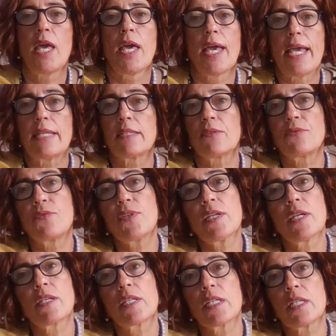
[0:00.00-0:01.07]
And this
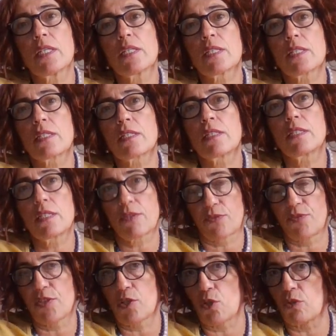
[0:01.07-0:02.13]

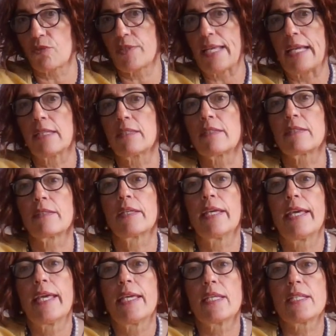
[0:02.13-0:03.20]
fear of death
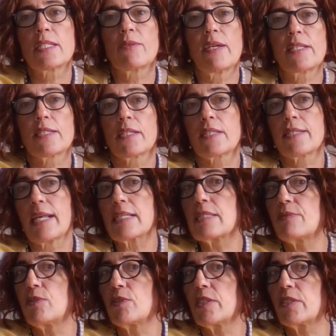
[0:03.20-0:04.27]
is quite
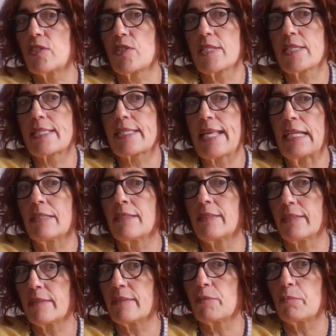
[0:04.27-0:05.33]
successfully
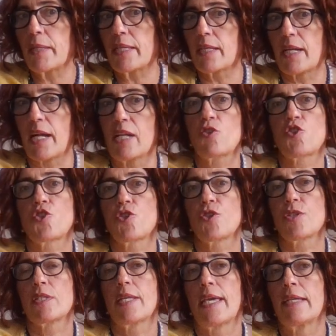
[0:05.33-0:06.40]
transcended by
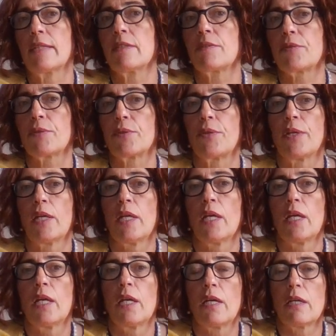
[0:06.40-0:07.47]
cultures and
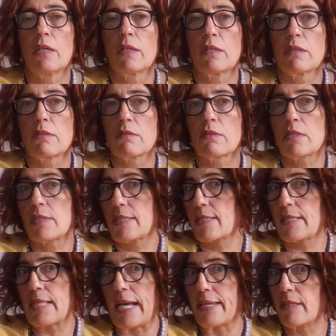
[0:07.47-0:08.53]

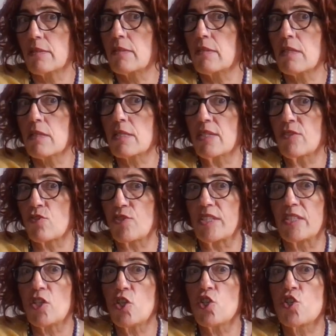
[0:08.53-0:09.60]
societies and
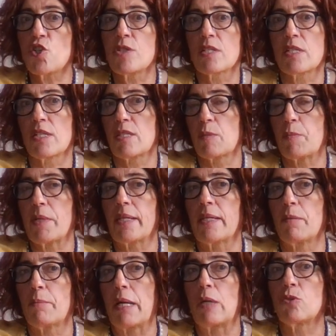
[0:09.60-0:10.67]
religions that speak
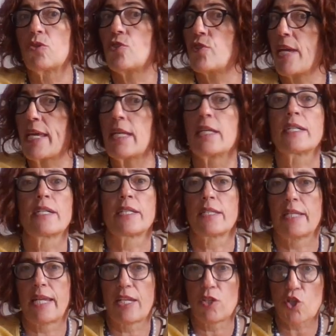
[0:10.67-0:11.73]
about
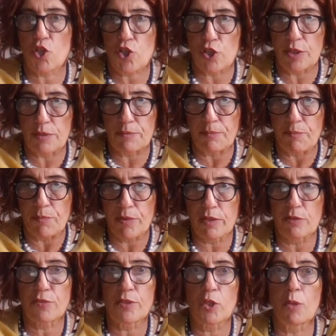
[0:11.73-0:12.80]
reincarnation. The
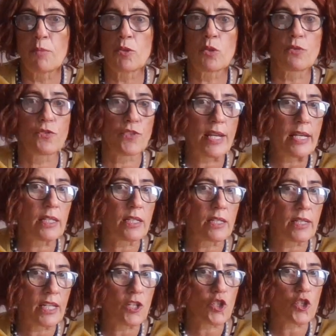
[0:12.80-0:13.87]
phenomenon of
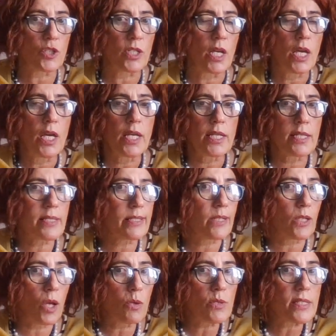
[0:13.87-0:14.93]
reincarnation is
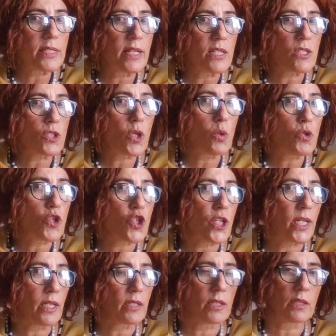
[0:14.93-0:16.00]
closely
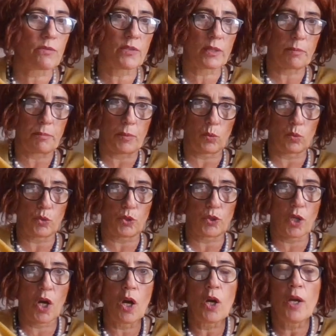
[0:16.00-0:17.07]
associated with
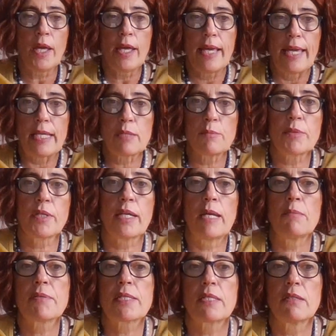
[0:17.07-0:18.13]
Pluto, and
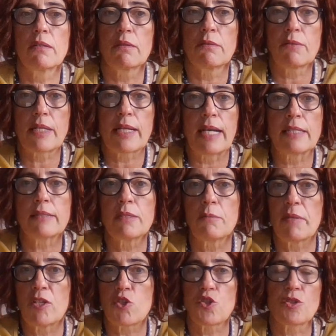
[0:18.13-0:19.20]
perhaps we can't
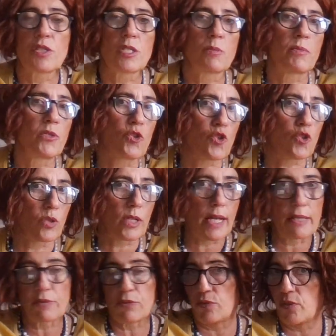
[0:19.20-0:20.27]
imagine the spiritual
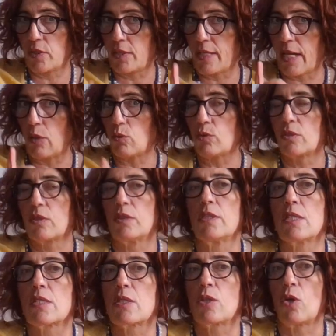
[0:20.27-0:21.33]
life without
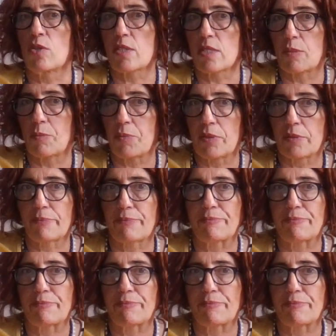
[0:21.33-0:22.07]
this concept.